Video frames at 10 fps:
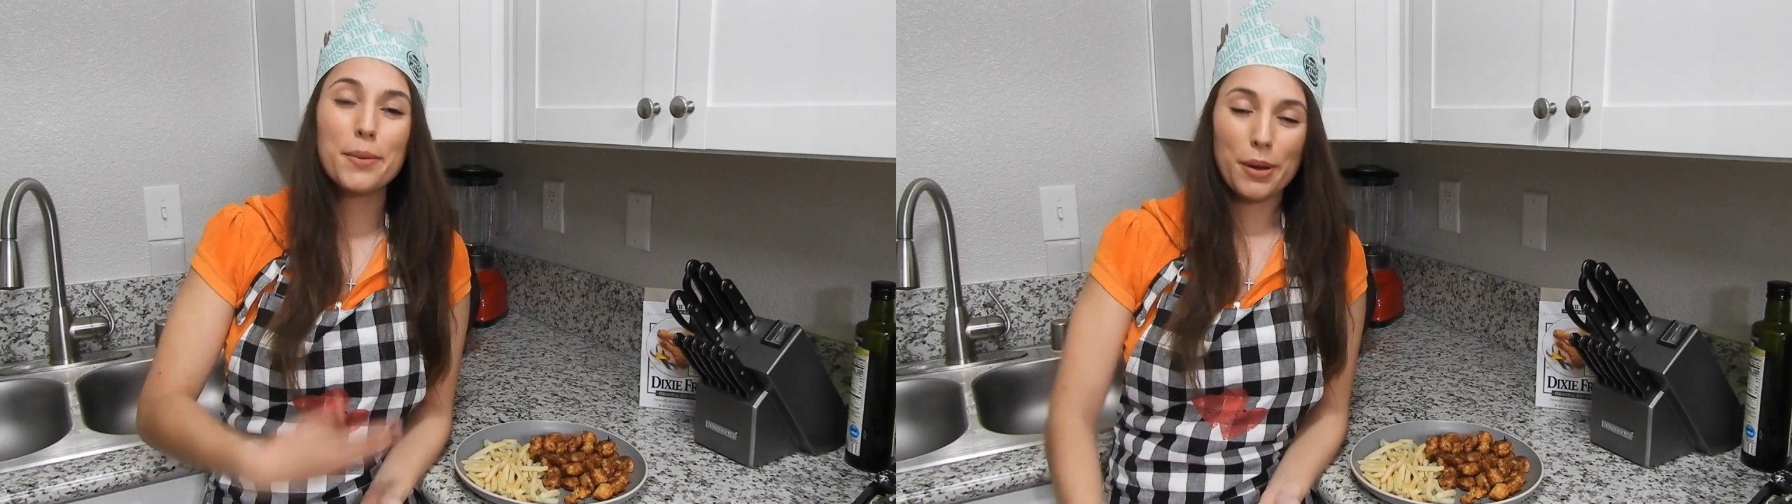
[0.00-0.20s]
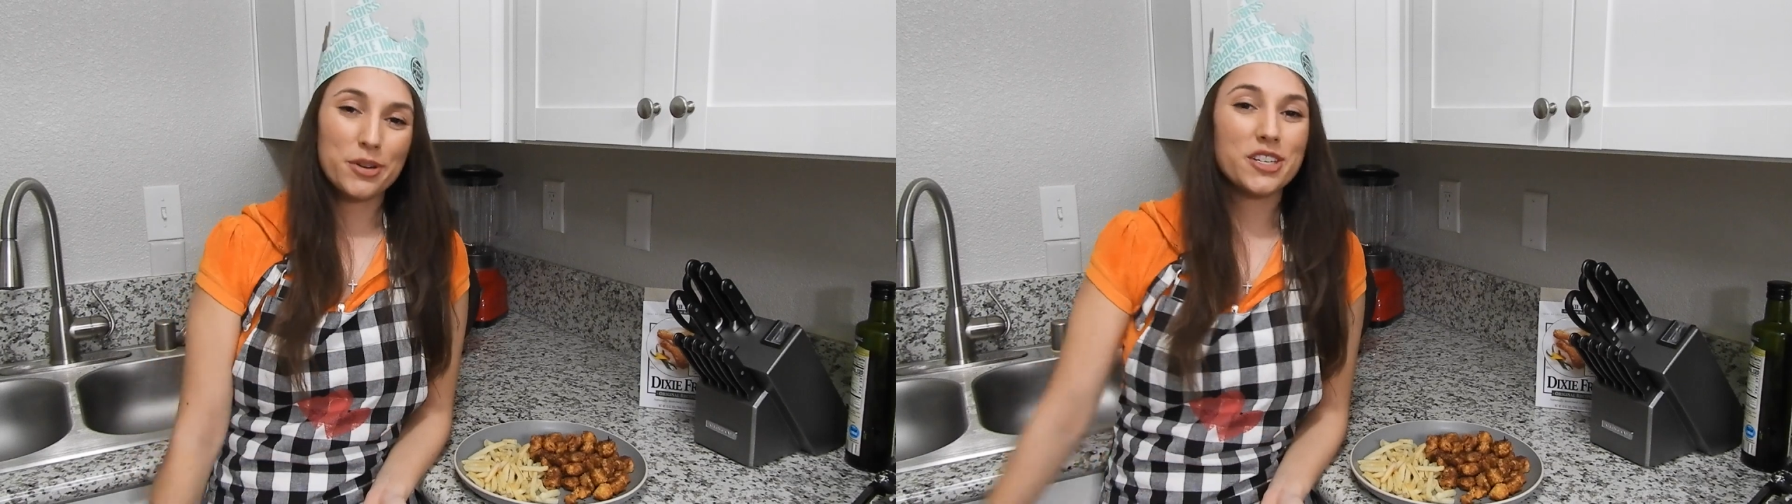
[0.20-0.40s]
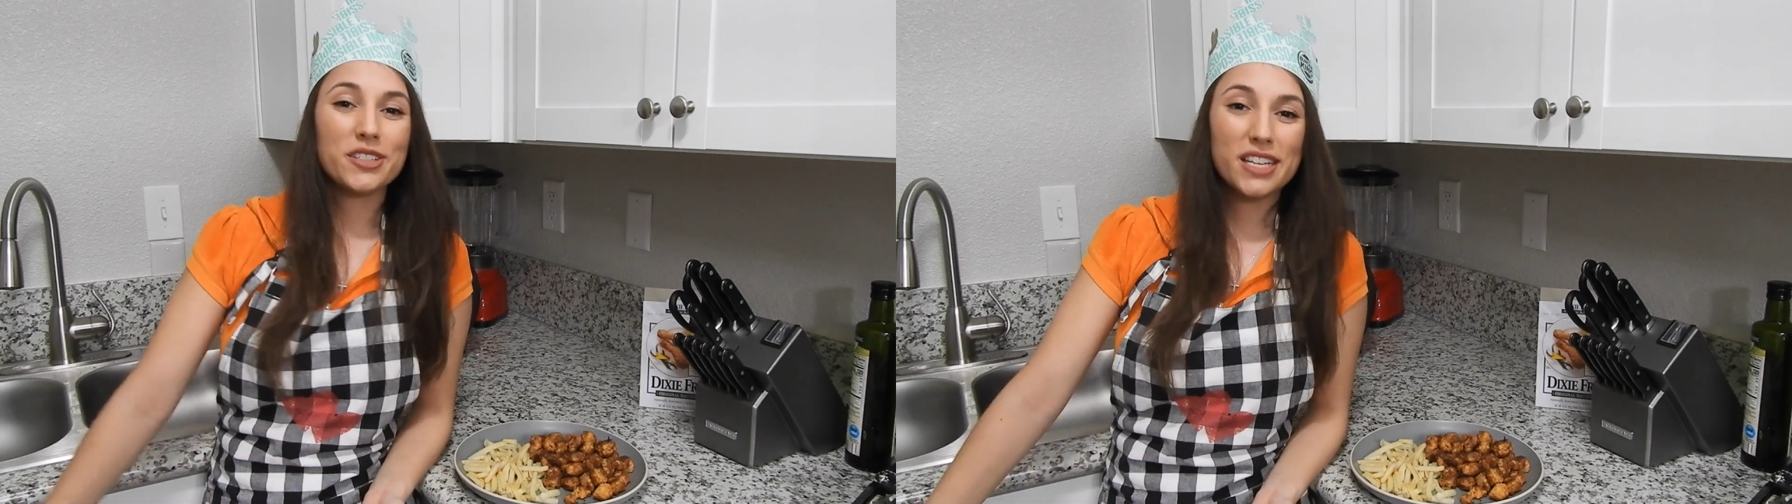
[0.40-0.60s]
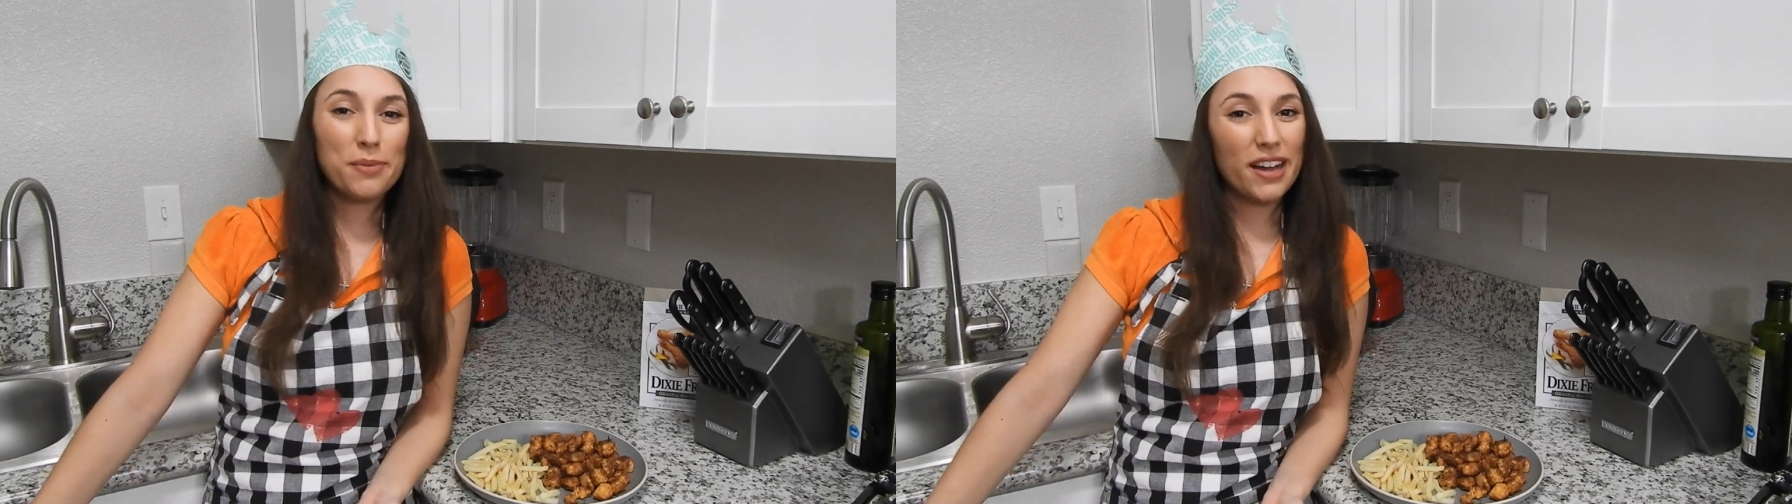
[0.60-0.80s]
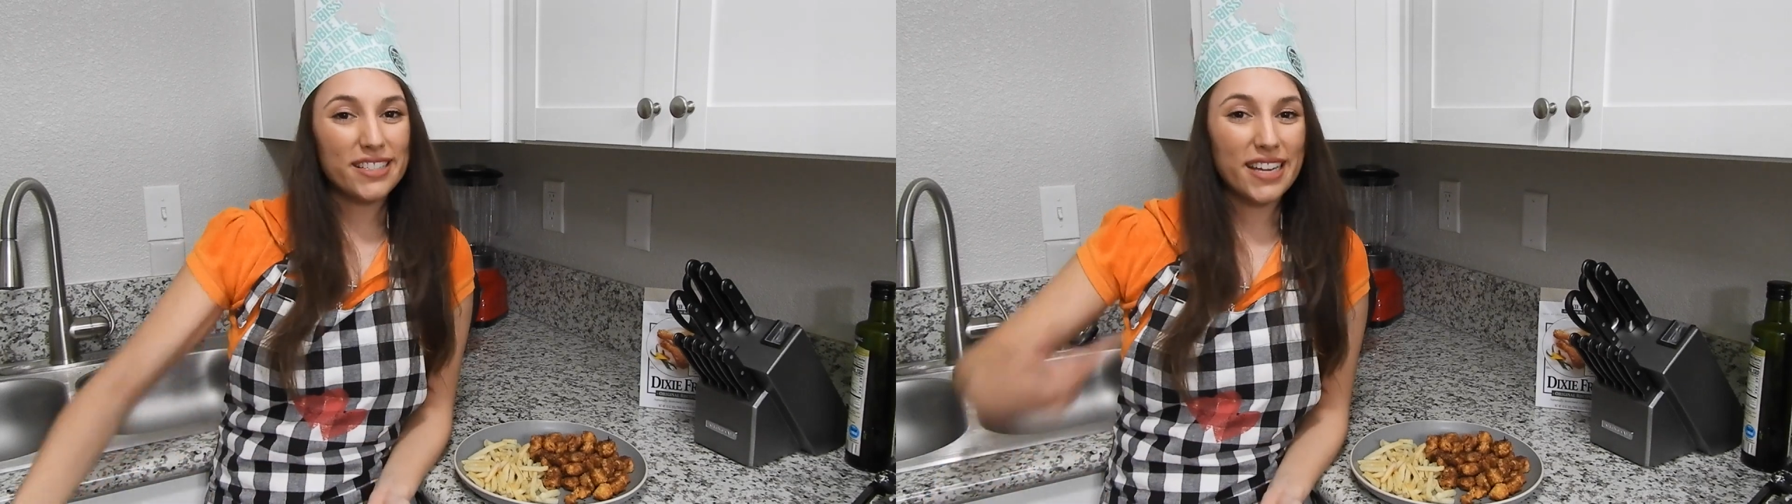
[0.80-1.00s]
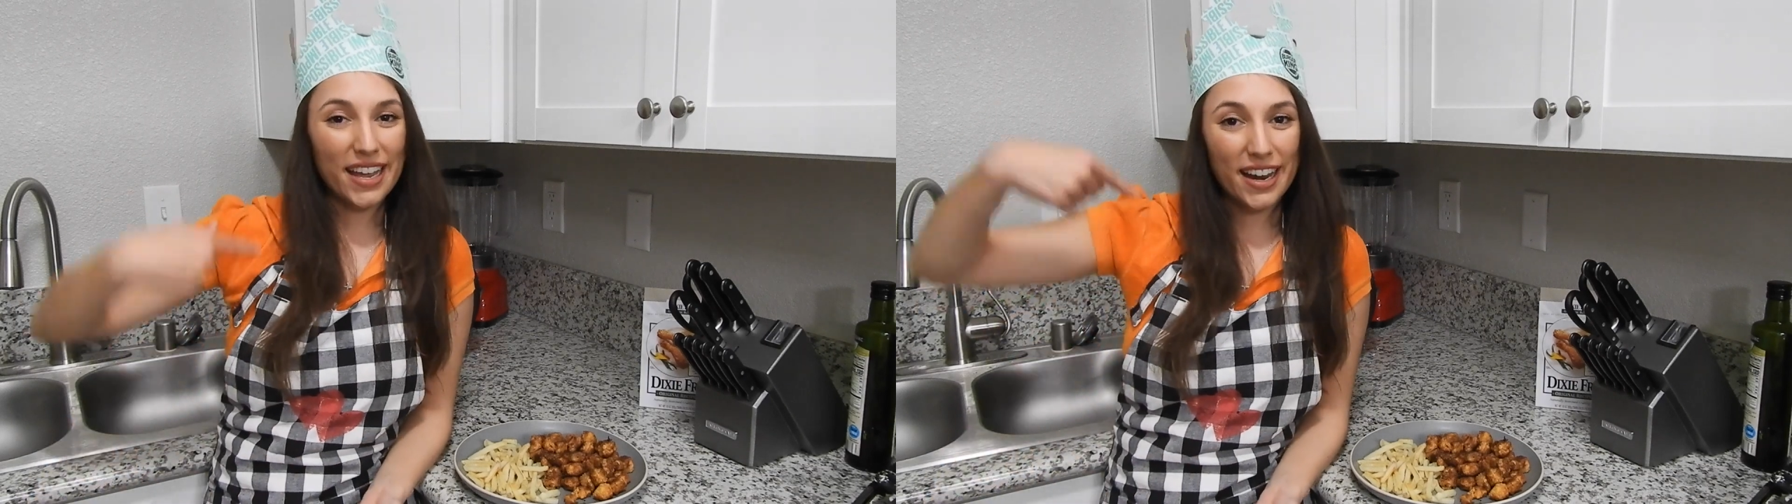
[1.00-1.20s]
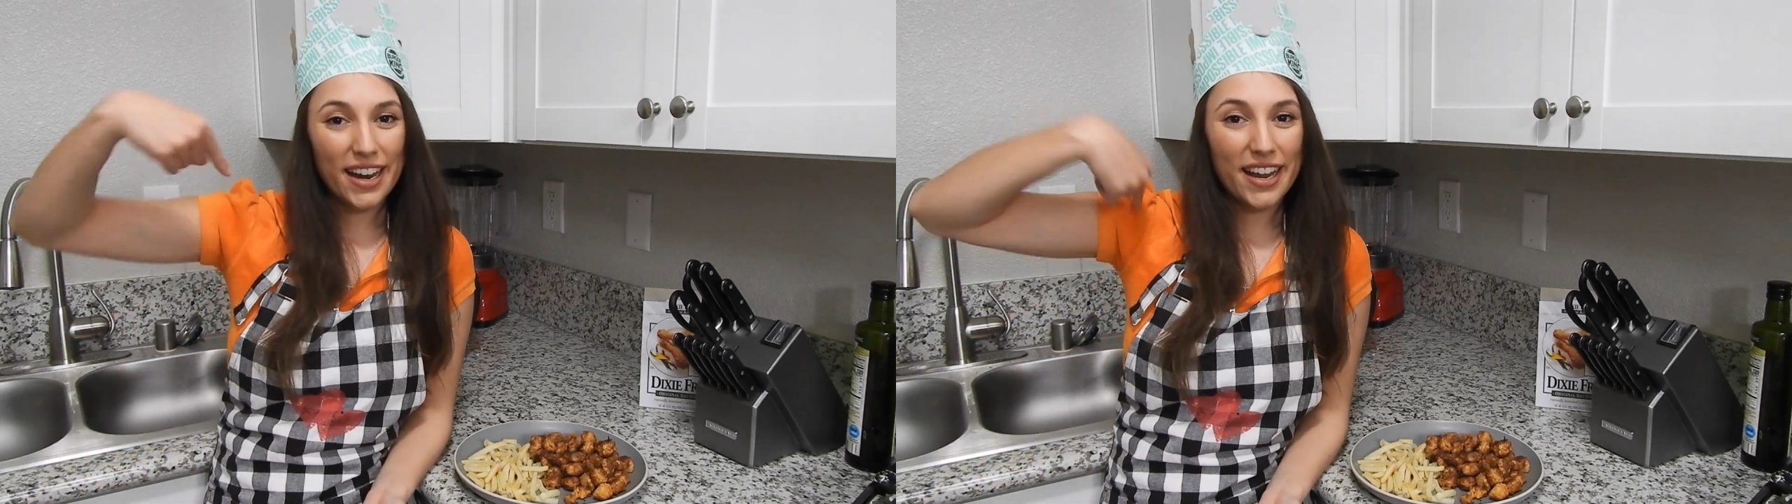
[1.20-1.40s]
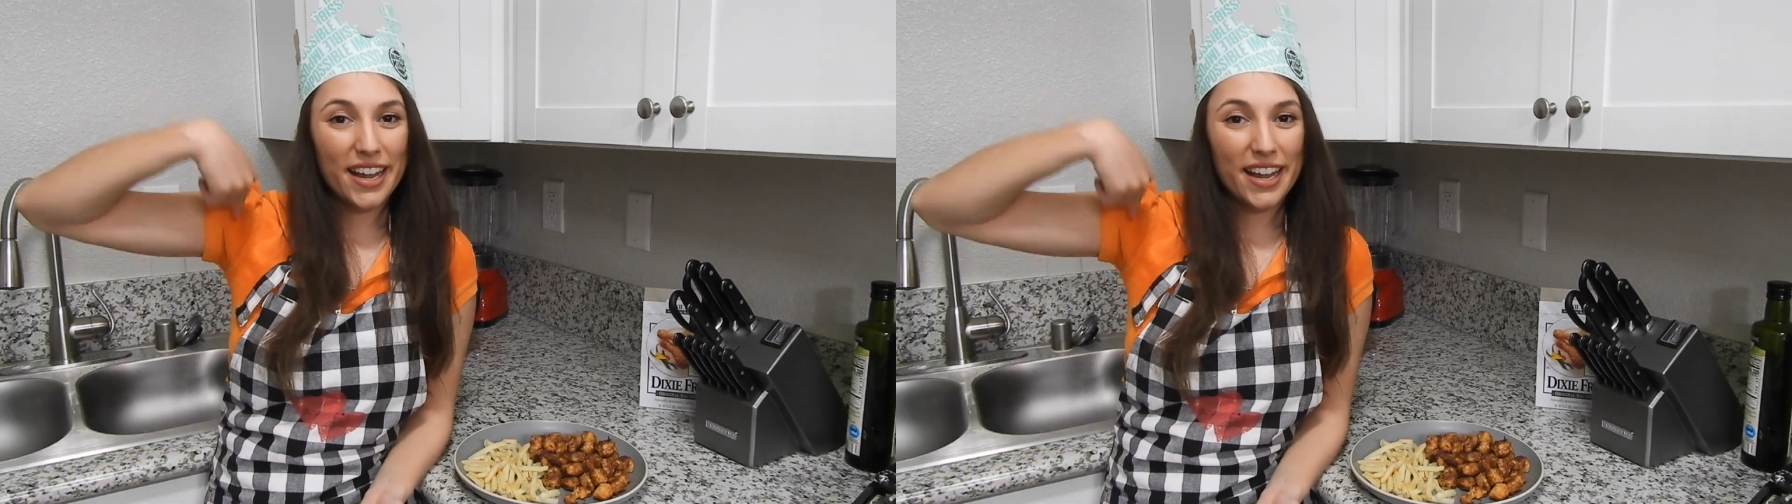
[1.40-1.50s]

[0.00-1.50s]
by Rochelle Diamante,